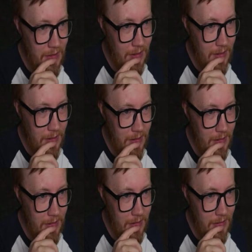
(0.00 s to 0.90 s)

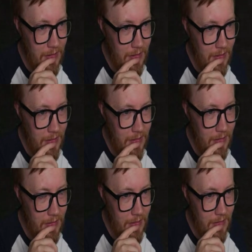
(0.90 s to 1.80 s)

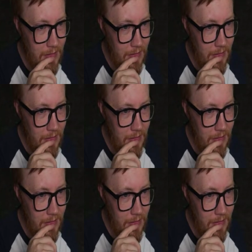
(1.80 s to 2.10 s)
Yeah,